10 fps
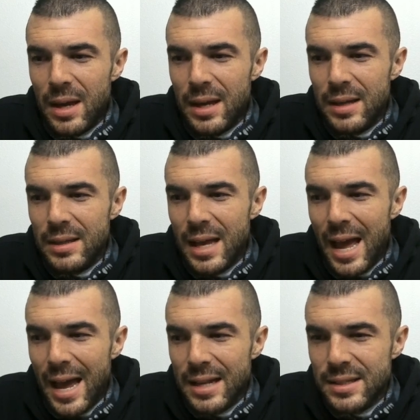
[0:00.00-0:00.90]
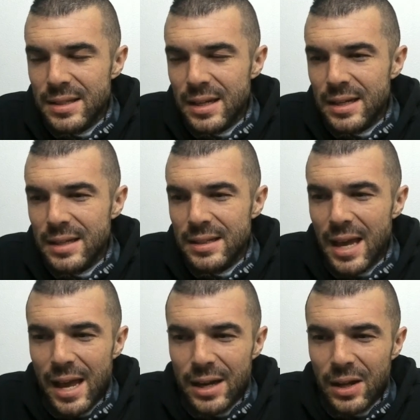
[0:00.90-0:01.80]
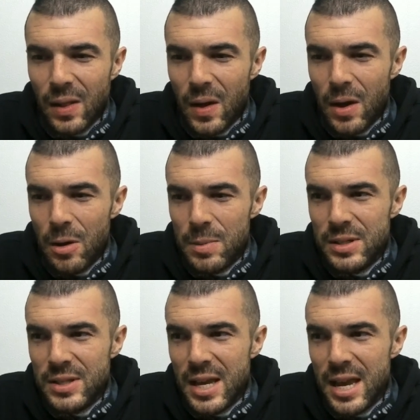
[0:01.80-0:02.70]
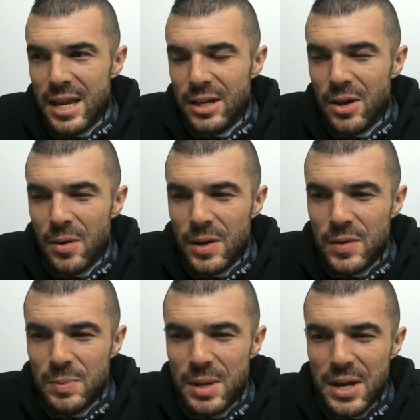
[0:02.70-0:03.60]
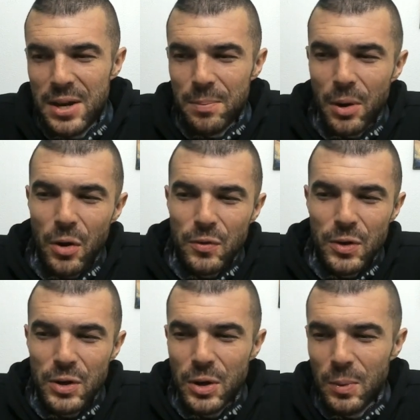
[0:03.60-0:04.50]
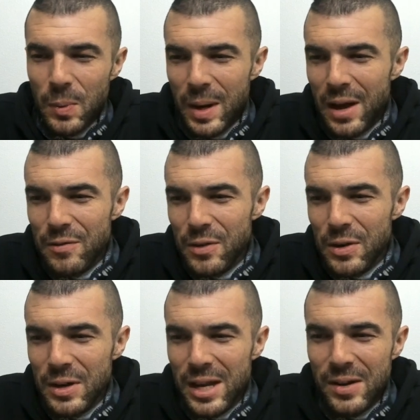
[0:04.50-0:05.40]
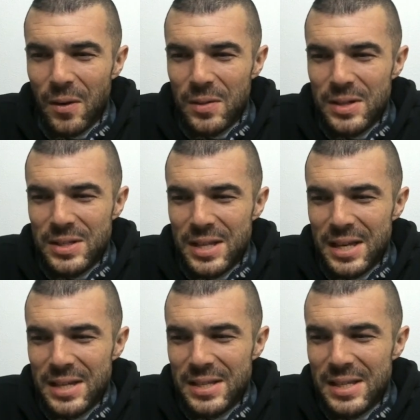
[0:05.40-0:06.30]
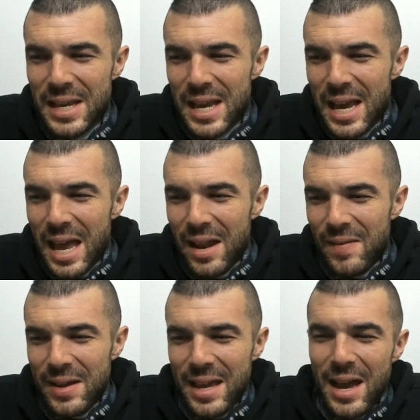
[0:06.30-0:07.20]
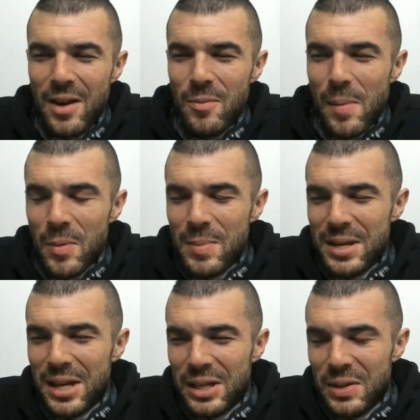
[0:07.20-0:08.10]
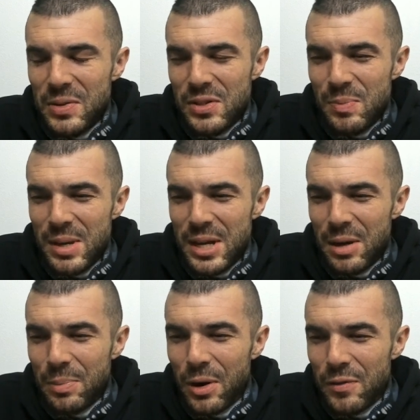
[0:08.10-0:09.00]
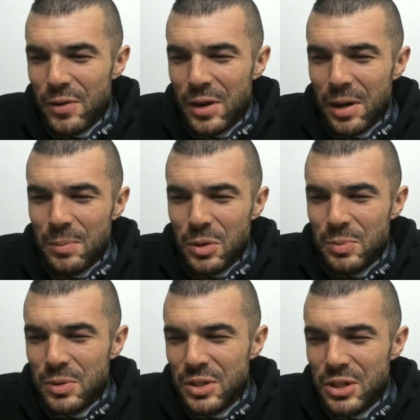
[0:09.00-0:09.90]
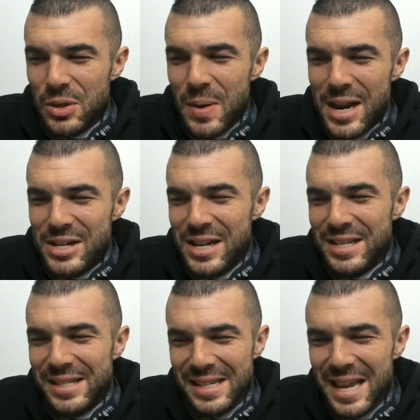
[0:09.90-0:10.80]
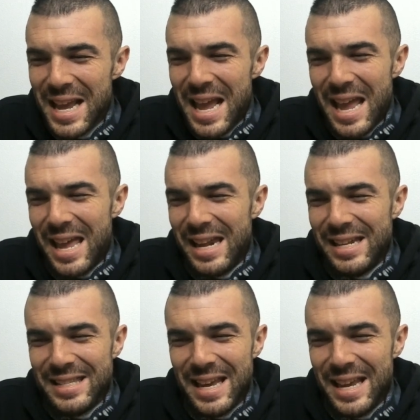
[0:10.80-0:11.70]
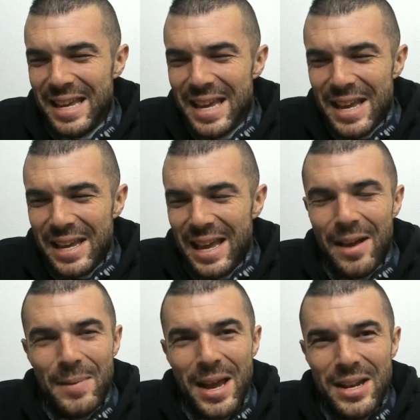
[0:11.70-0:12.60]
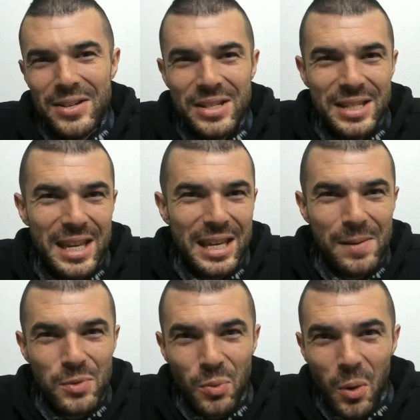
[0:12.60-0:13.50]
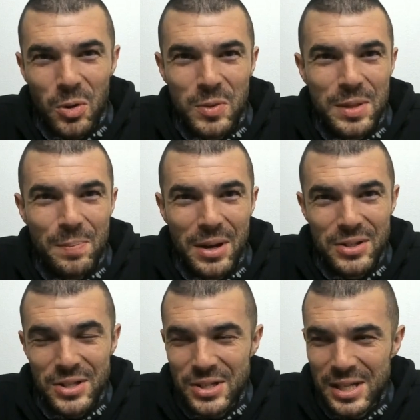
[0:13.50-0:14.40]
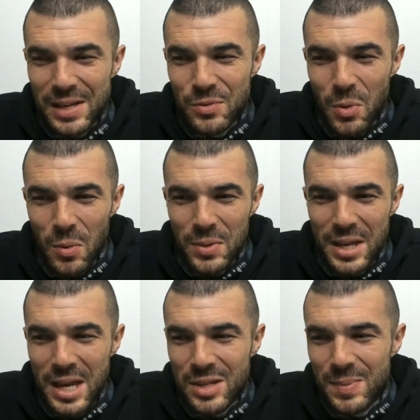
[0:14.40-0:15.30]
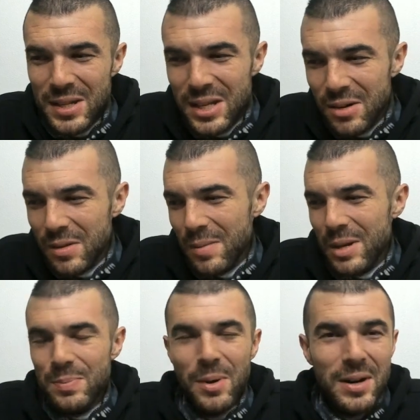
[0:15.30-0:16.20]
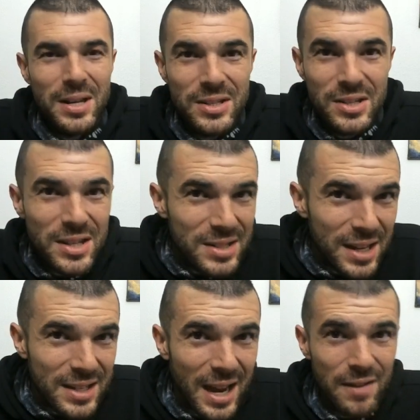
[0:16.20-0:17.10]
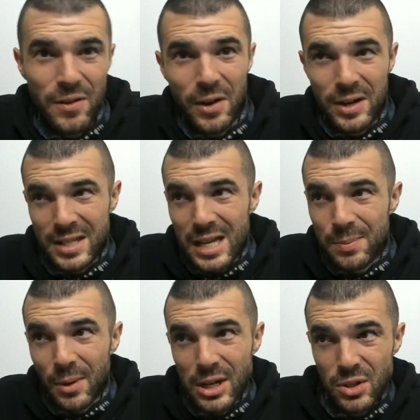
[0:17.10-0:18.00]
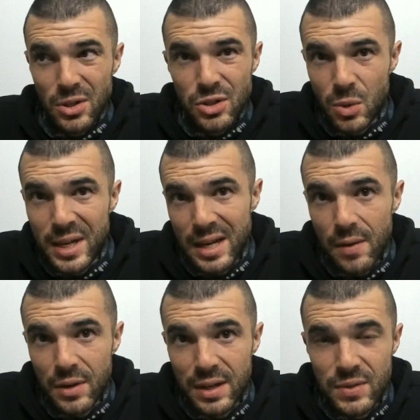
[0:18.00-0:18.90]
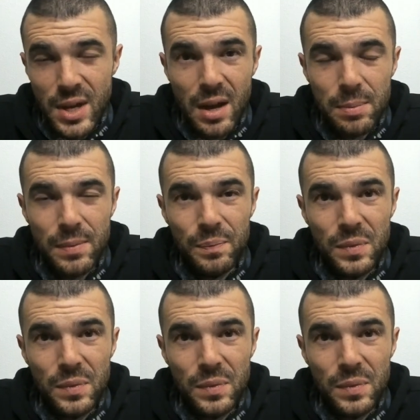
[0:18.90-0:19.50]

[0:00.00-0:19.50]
uh, at uh, at a club and saying you know he was being a pervert or whatever and all these things and I'm like, yeah, I remember being accused of being a pervert on multiple situations. and it's like, yeah, man, he just he keeps rolling with the punches, he keeps rolling with the hits. But you know what the best part is? Is his Si inferior is aspirational, so he never gives up.